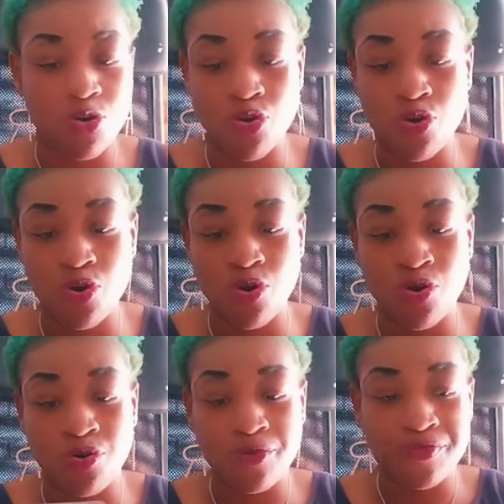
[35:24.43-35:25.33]

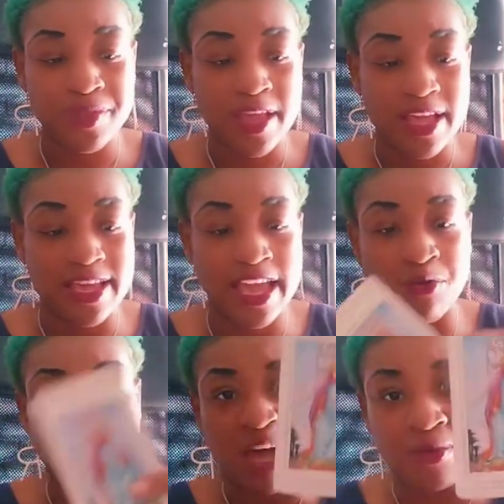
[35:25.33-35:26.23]
Ooh. Yeah, he
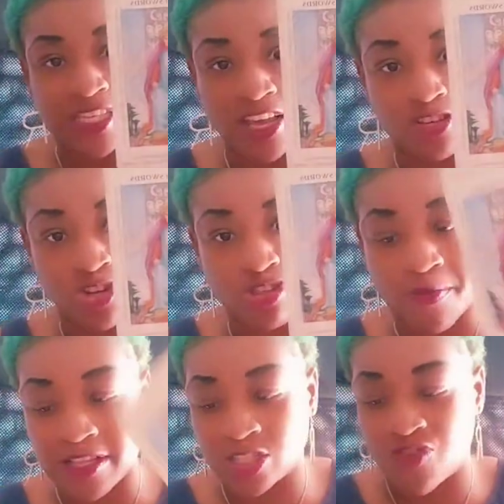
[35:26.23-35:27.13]
want to come and tell you the truth
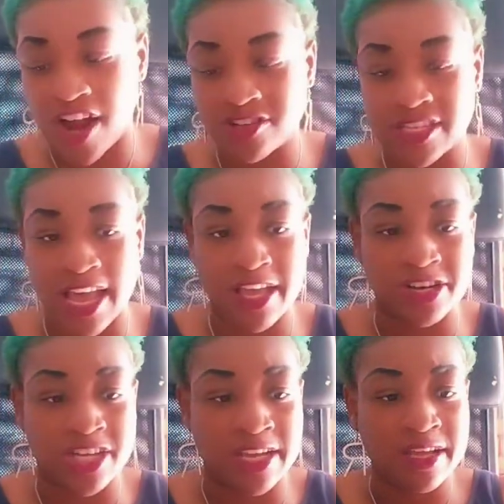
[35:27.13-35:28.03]
about this fire sign
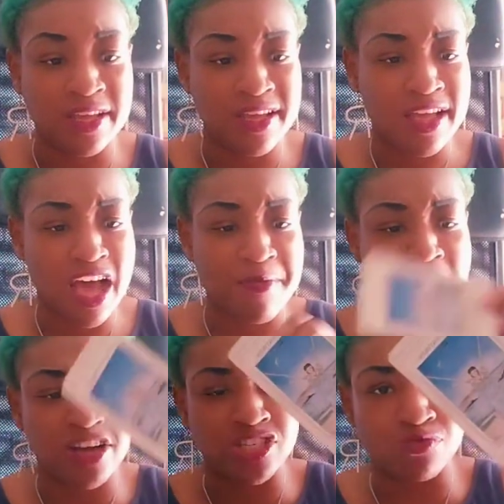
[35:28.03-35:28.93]
energy, about how